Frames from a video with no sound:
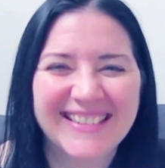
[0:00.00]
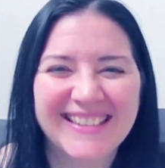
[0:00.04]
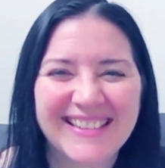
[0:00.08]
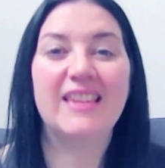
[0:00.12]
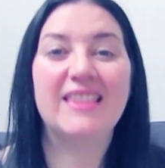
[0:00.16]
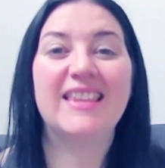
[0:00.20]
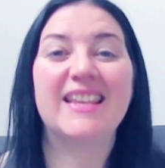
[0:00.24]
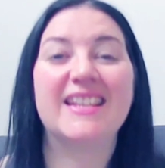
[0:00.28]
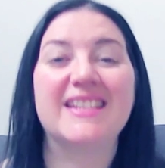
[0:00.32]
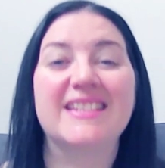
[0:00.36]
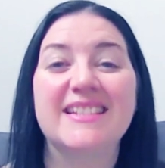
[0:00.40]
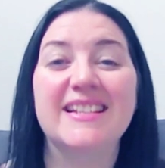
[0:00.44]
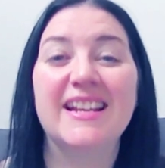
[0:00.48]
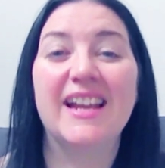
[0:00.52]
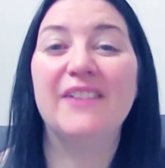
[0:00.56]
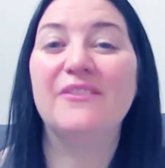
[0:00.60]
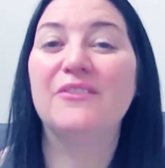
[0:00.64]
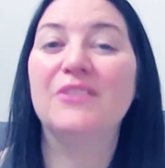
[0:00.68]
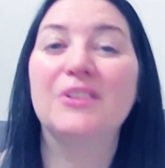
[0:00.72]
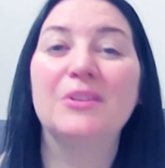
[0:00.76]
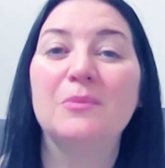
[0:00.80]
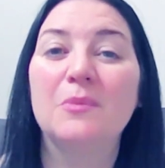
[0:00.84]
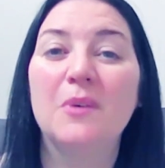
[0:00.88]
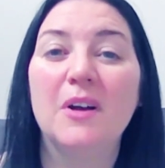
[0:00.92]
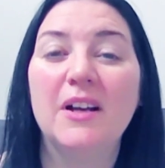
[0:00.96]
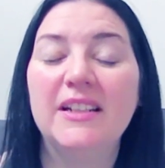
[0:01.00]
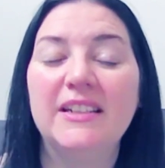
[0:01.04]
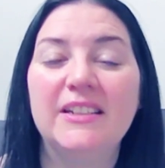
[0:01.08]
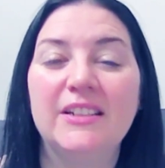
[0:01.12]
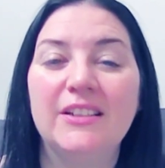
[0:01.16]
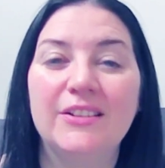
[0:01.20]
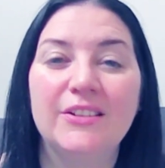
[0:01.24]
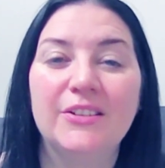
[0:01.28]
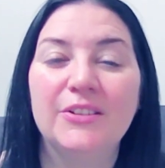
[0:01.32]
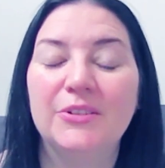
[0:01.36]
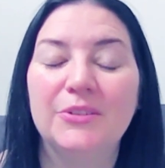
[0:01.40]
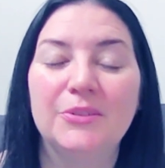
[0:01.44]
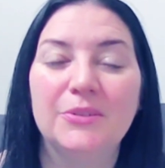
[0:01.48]
And thanks to everyone
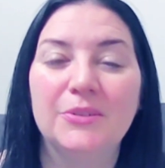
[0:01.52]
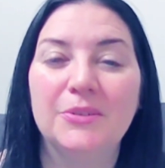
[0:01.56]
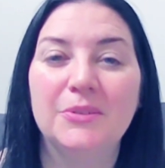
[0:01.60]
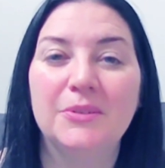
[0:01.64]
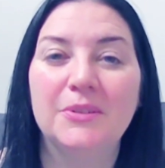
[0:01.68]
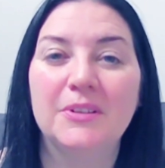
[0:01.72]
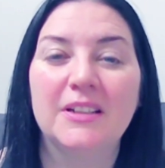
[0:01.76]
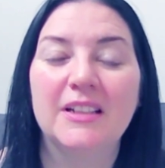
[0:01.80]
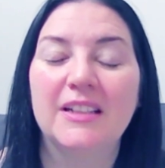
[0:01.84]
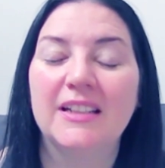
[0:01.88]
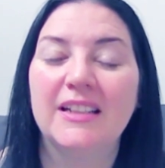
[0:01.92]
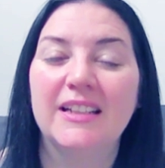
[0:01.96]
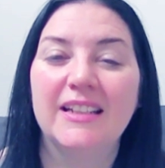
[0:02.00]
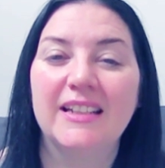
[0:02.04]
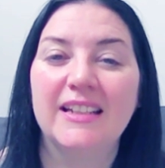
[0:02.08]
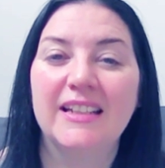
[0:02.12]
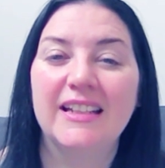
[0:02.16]
who